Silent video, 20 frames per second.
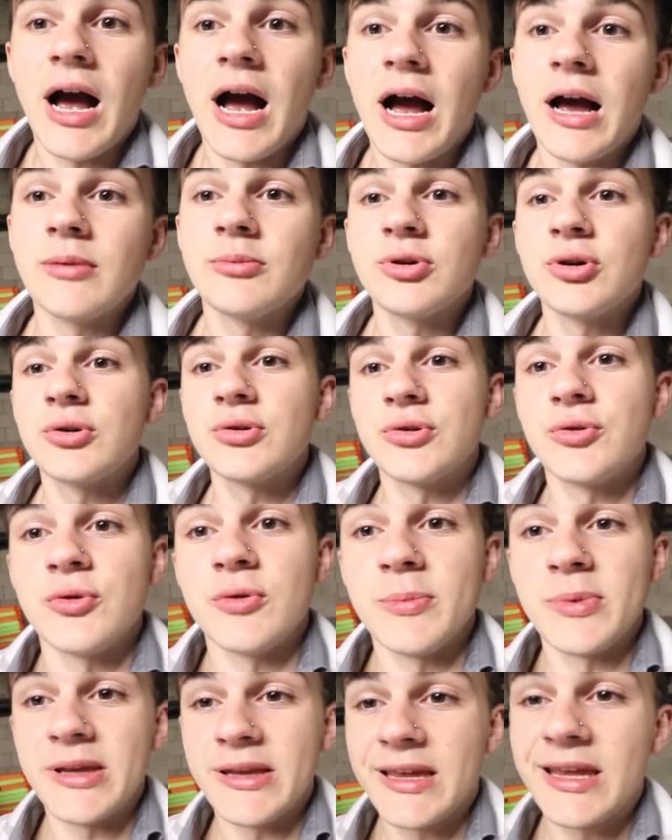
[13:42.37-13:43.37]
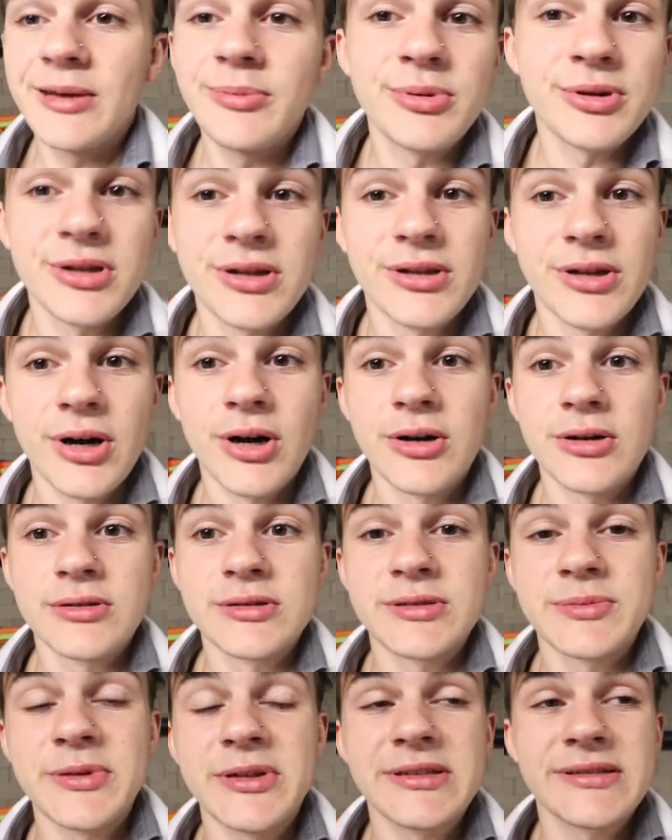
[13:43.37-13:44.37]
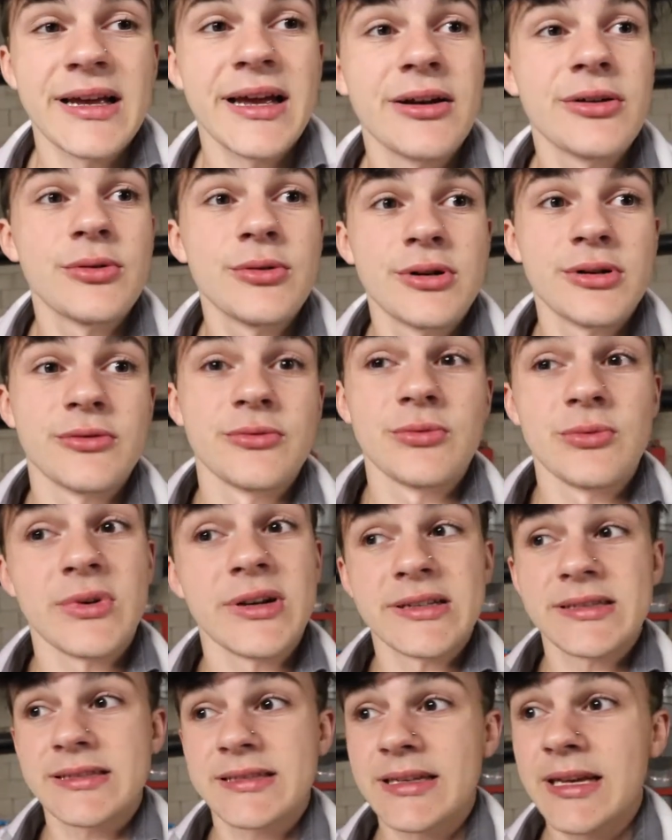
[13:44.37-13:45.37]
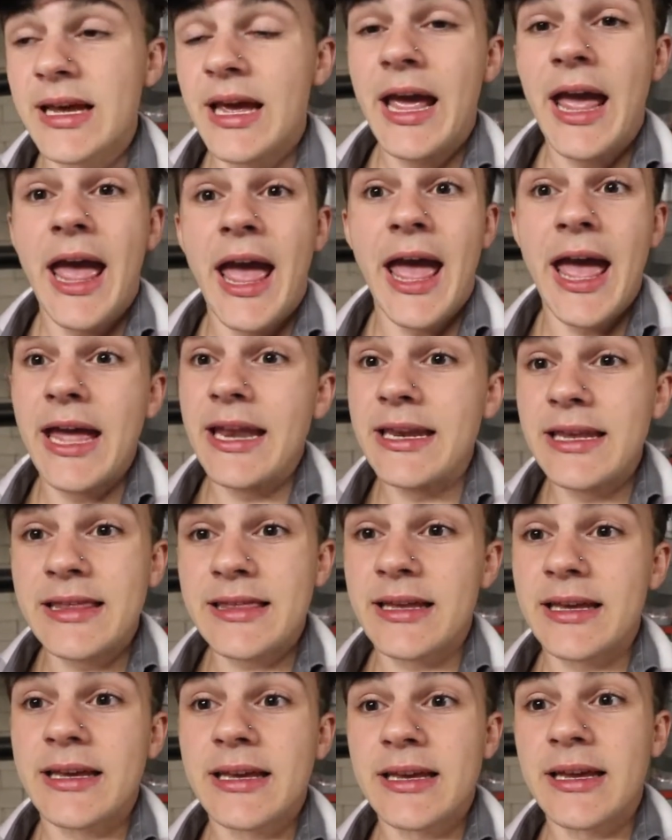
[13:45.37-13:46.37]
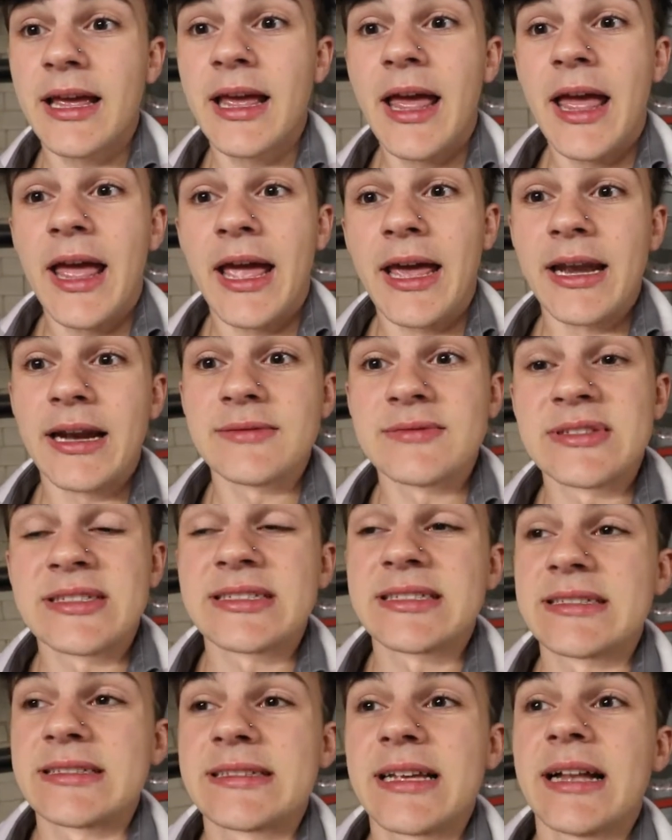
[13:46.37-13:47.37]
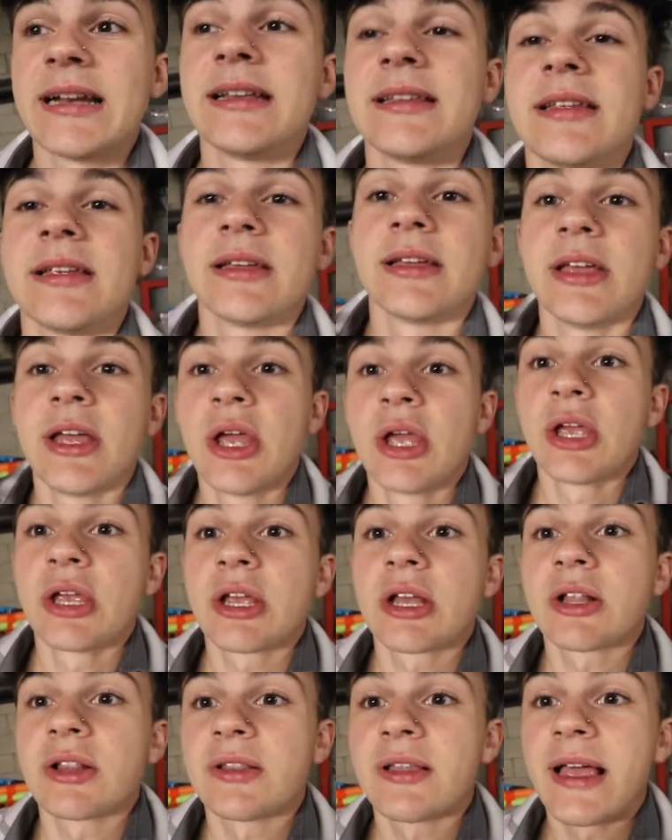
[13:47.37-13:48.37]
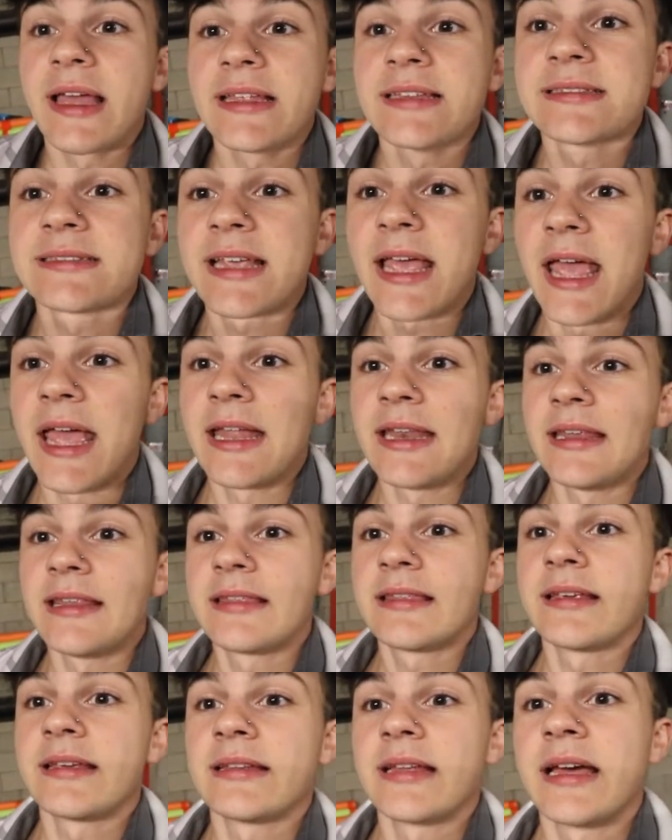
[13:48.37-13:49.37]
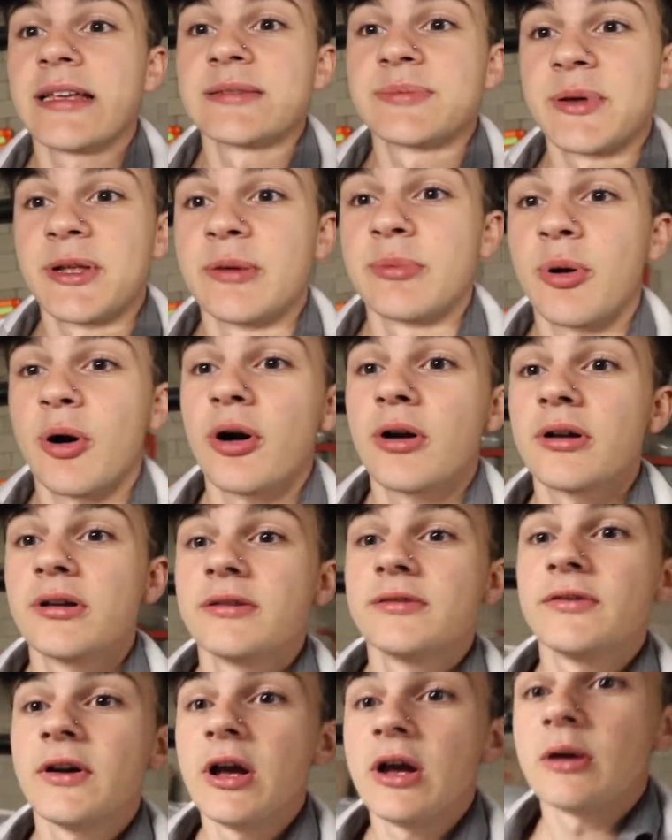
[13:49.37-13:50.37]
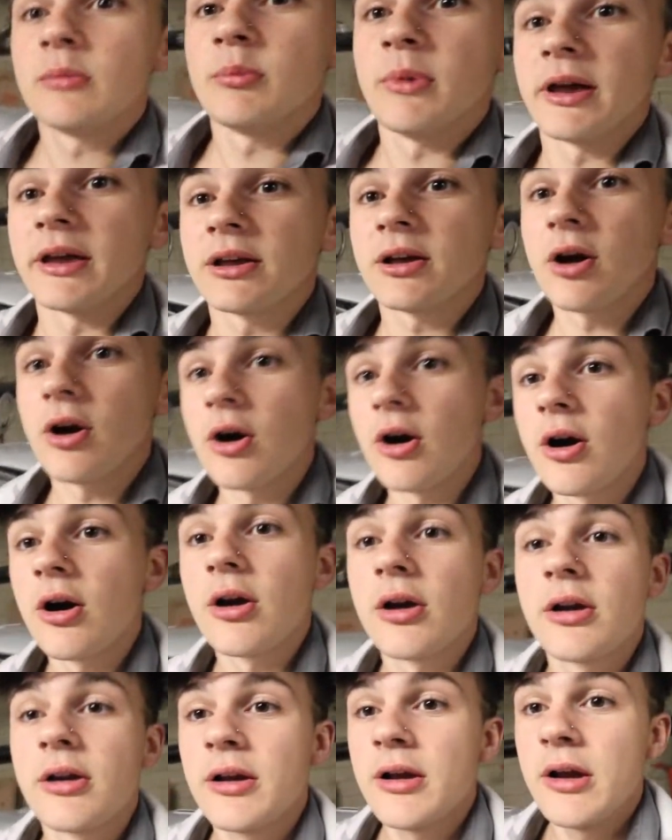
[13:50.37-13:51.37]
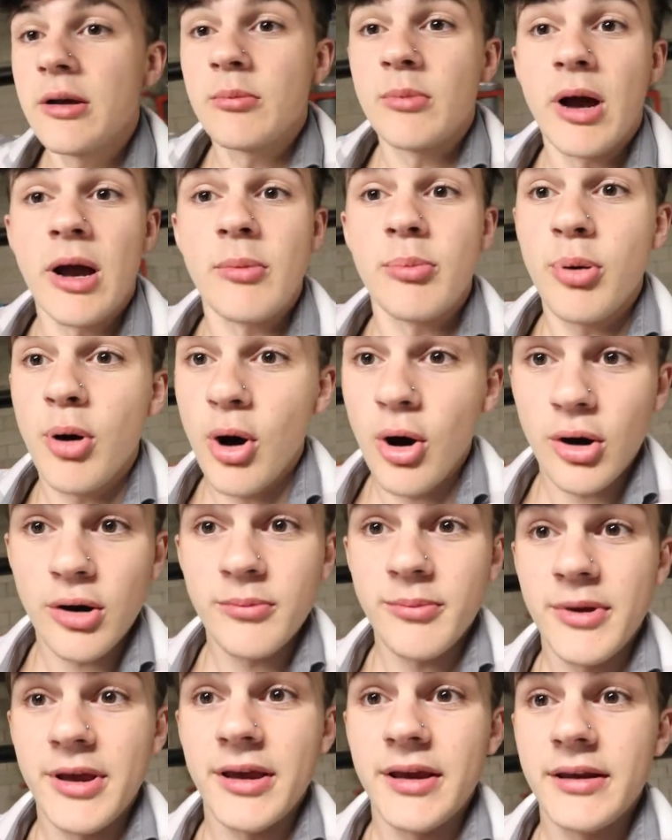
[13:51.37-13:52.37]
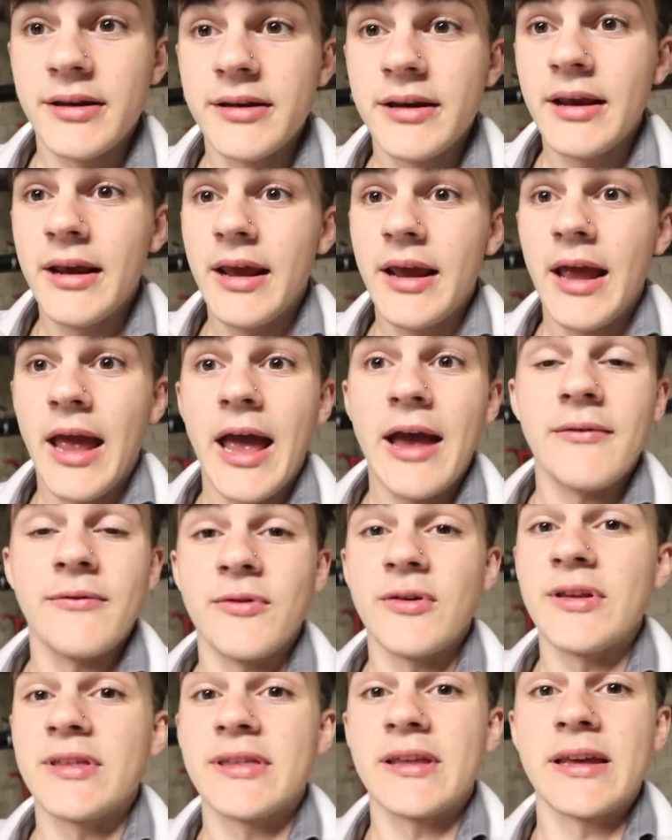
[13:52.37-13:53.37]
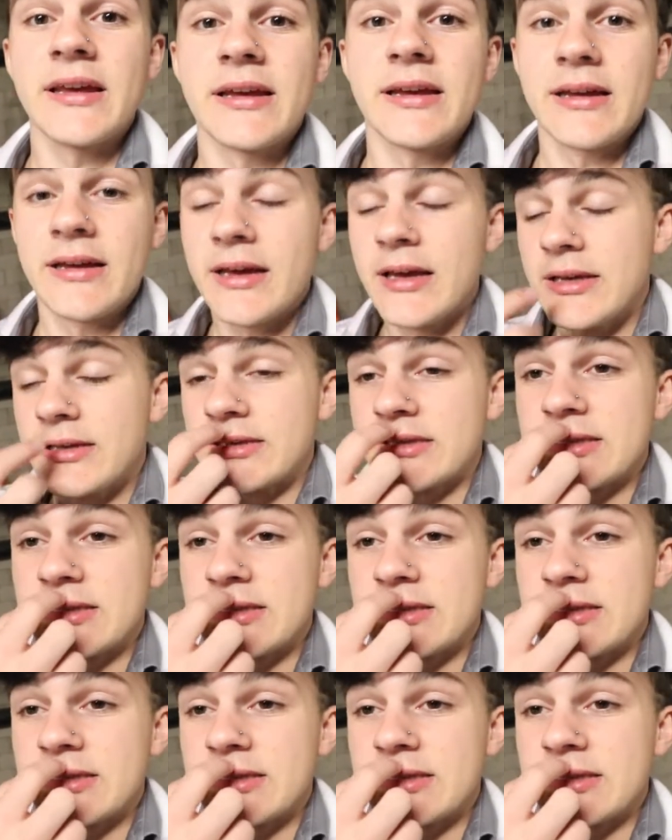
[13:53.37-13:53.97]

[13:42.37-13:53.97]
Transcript: I'm going to be keeping the dolls because I don't want to risk anything, and I've just decided to cleanse anything that's been a part of my car, my apartment, everything.